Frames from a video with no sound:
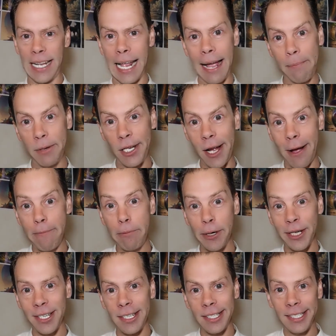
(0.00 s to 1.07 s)
the laptop,
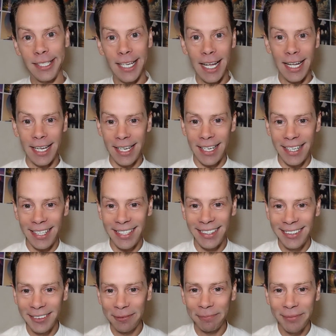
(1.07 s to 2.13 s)
push it aside.
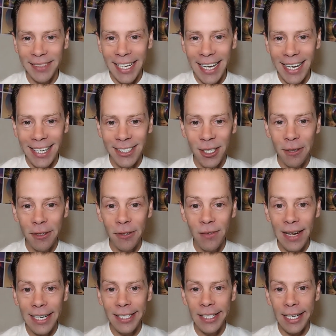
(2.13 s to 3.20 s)
How's the universe
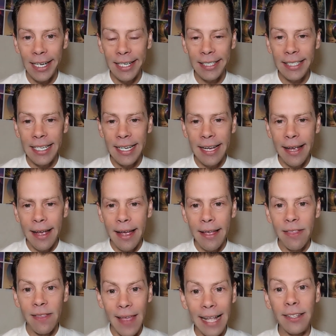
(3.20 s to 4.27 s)
feeling tonight?
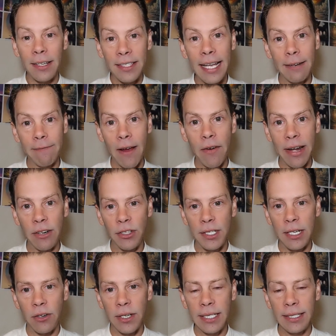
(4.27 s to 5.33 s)
That's what I was saying, very
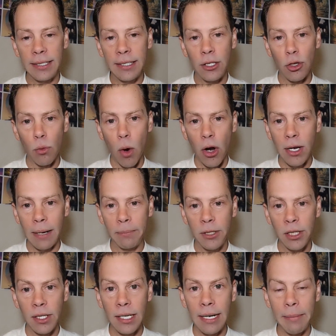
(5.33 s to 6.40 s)
interesting, Chris. You woke up
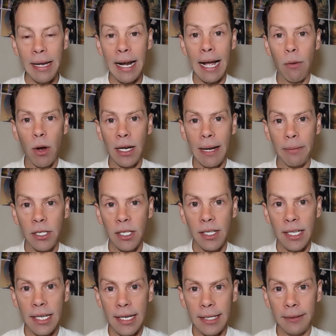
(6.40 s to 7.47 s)
to the, I woke up to
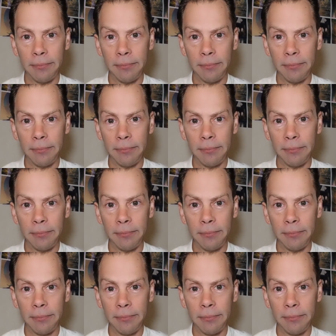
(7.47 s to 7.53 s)
the